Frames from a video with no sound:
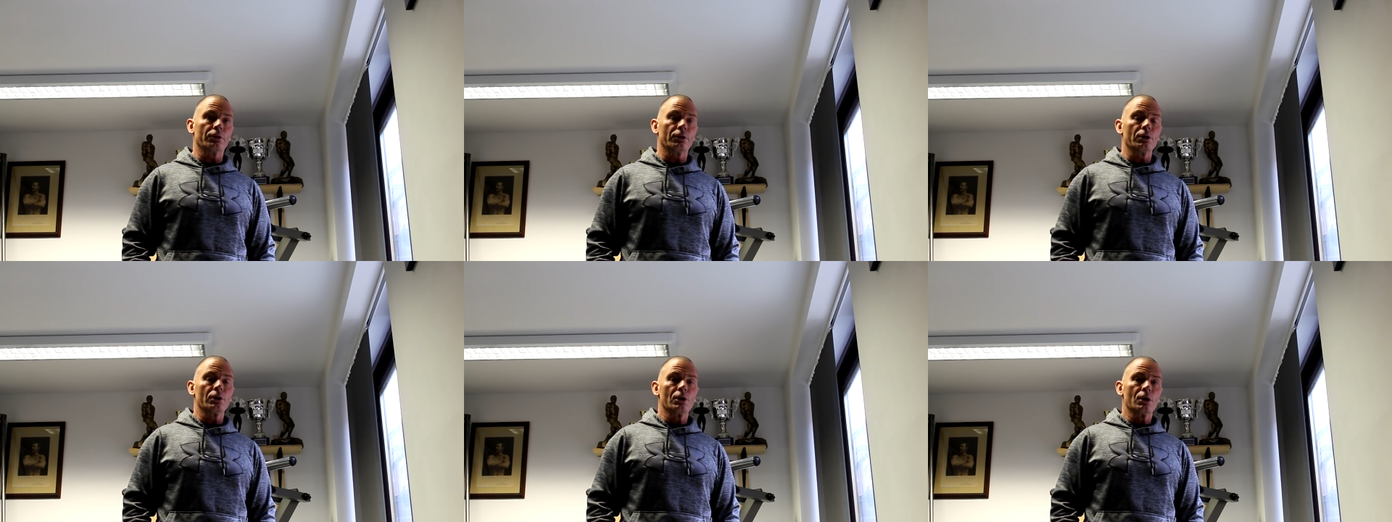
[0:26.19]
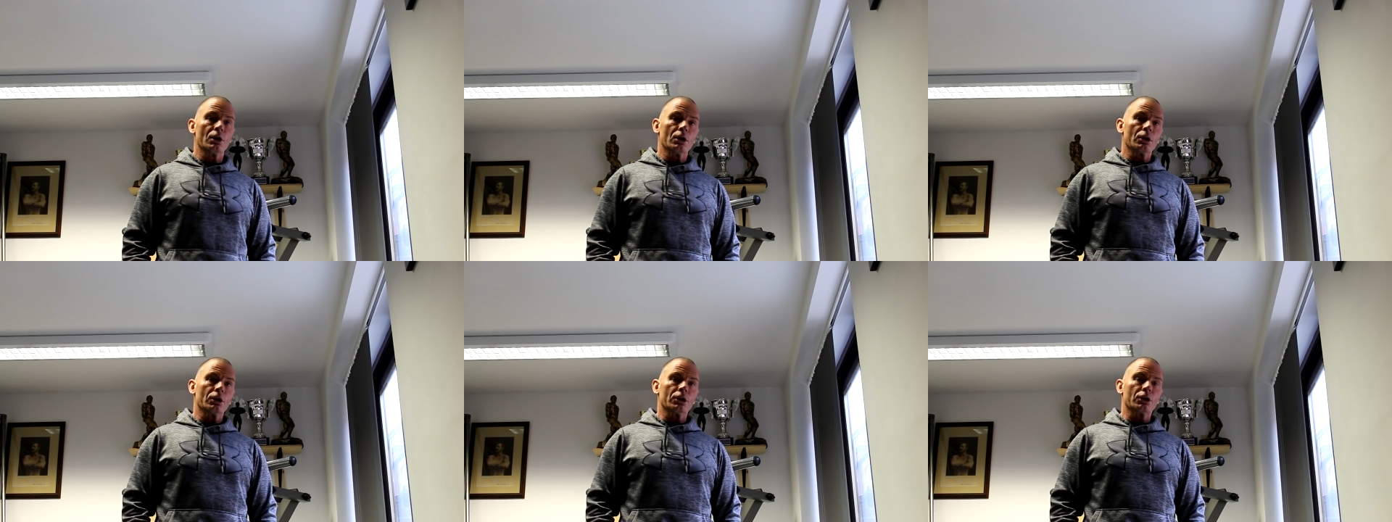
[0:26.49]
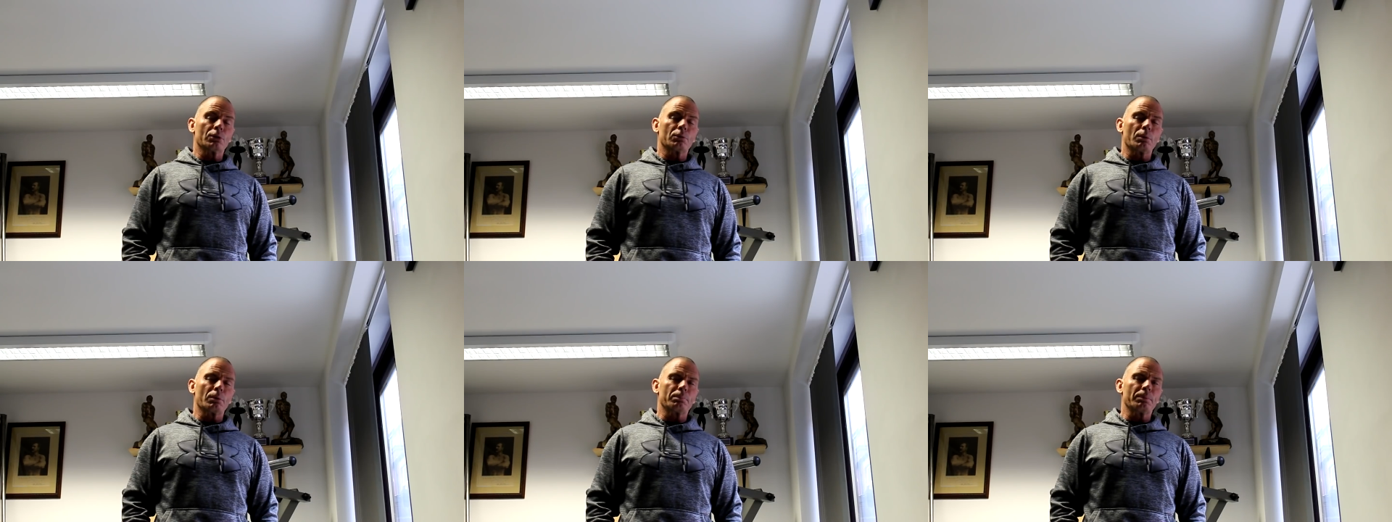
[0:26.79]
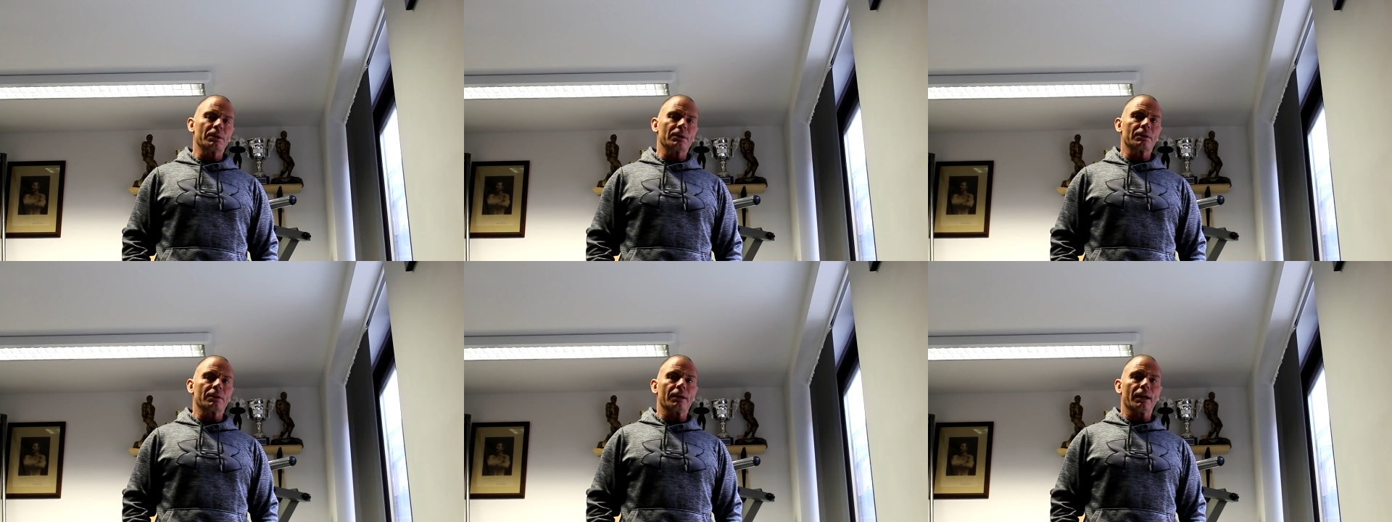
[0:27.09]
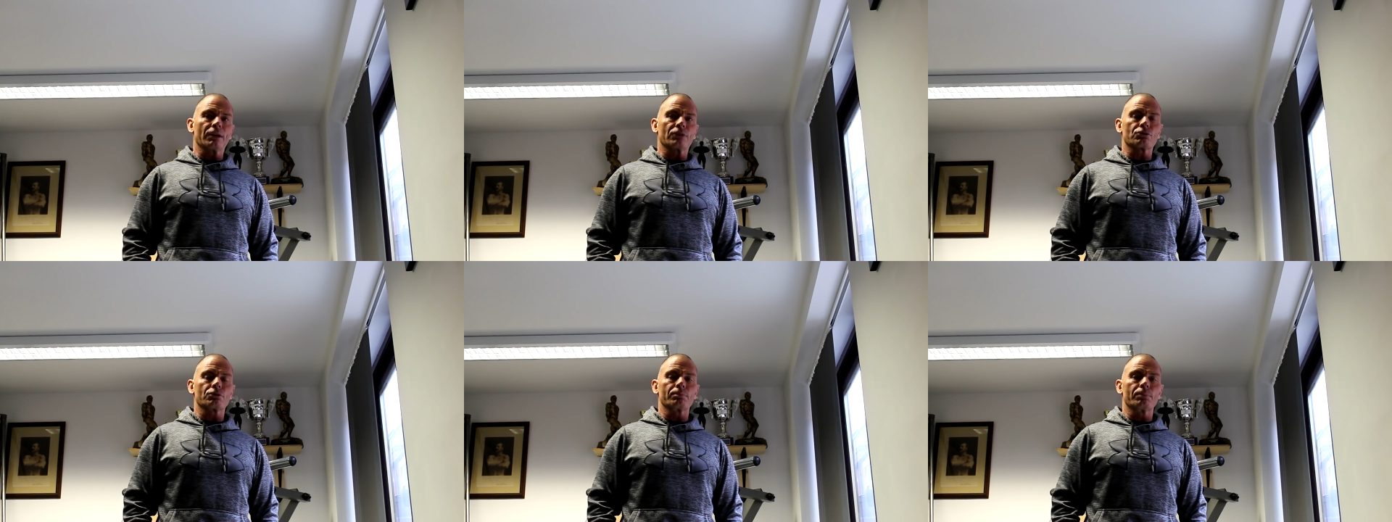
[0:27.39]
that, with being a
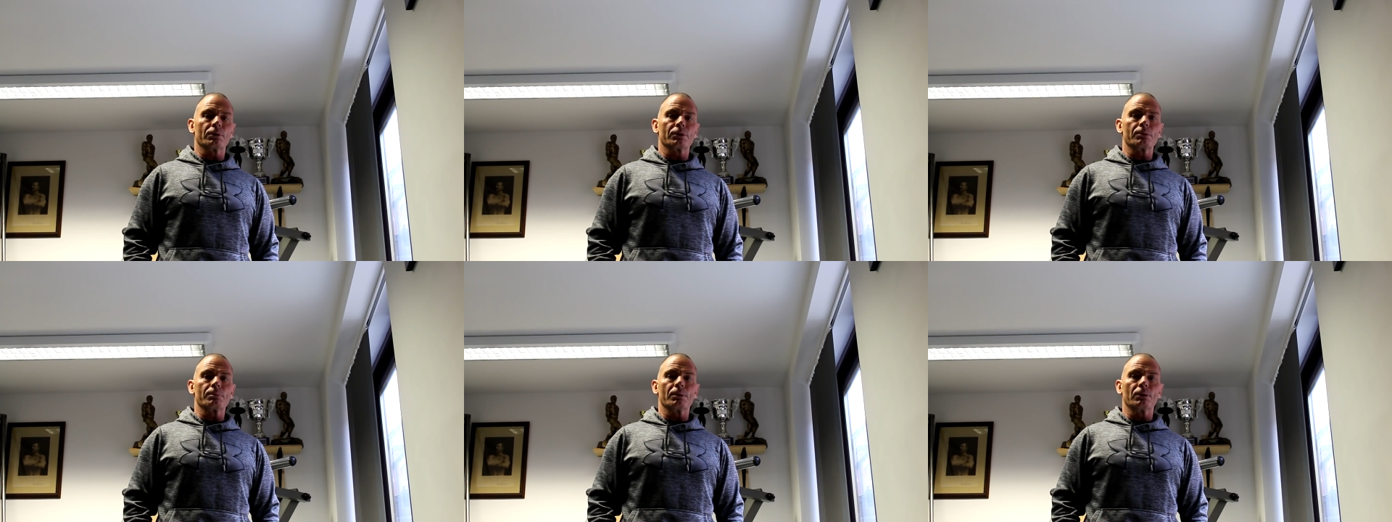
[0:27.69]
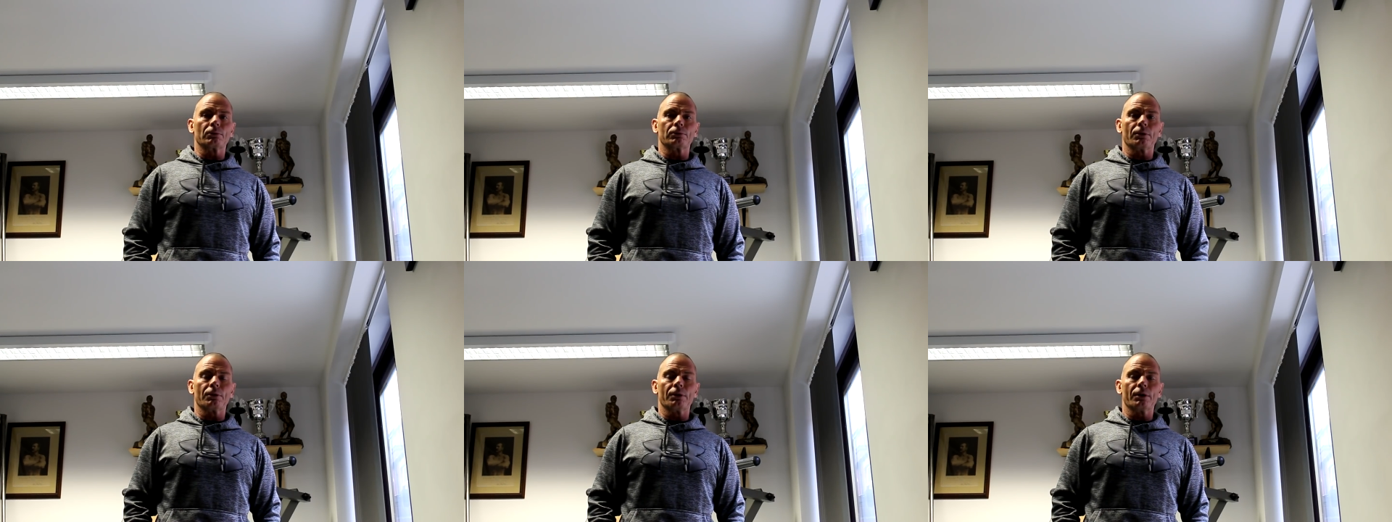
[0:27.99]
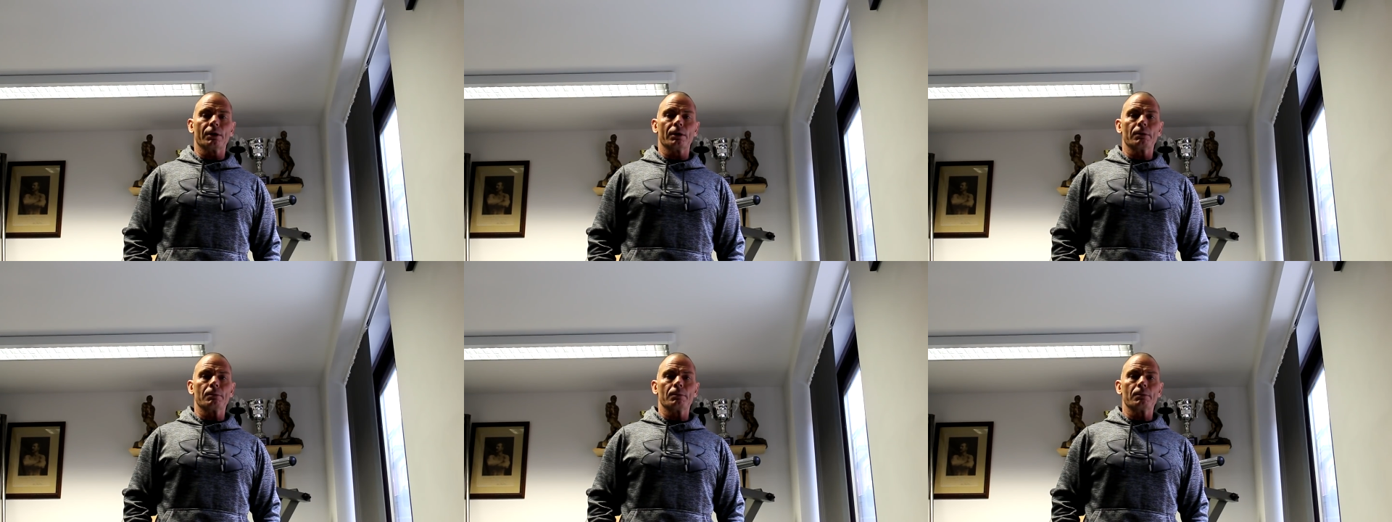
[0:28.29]
natural bodybuilder,